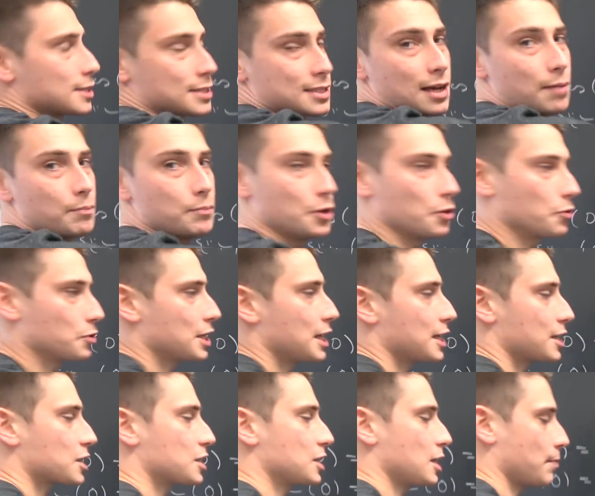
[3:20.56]
sum
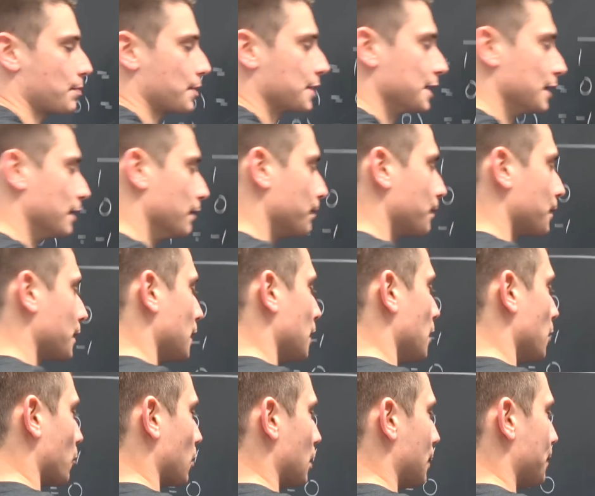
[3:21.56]
notation up here?
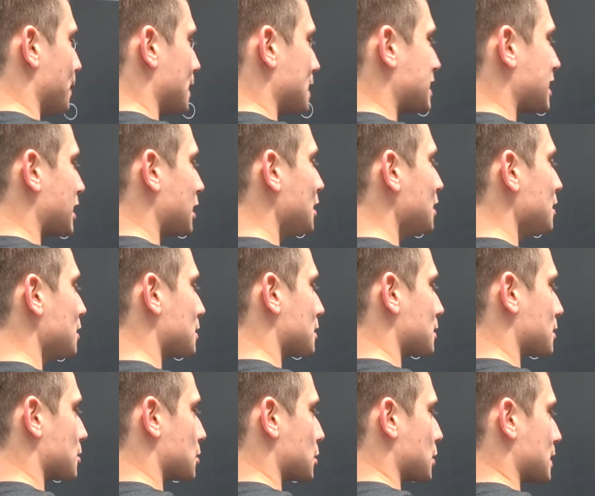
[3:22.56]
Well, basically,
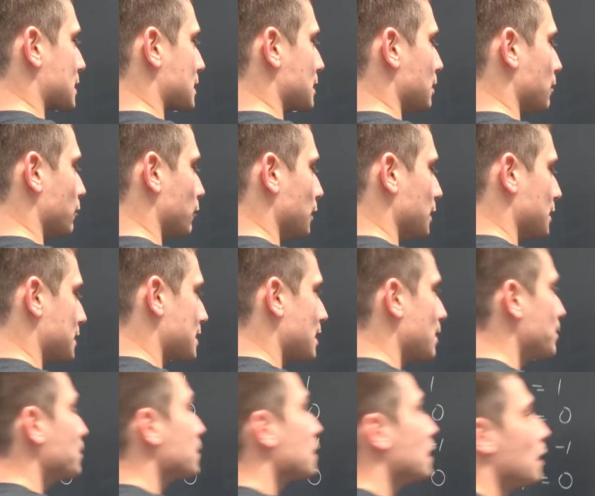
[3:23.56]
this is just an infinite
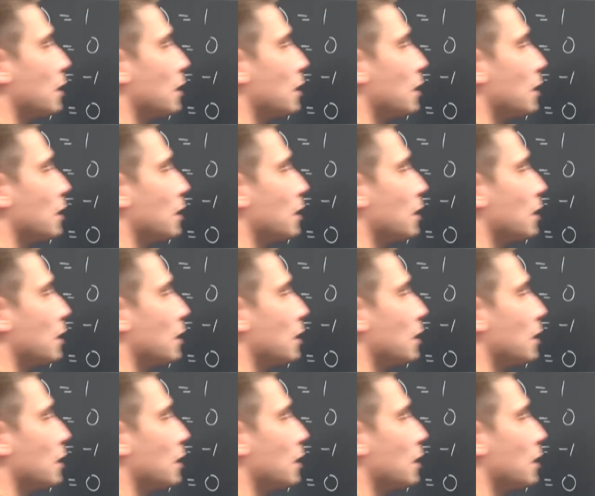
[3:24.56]
sum.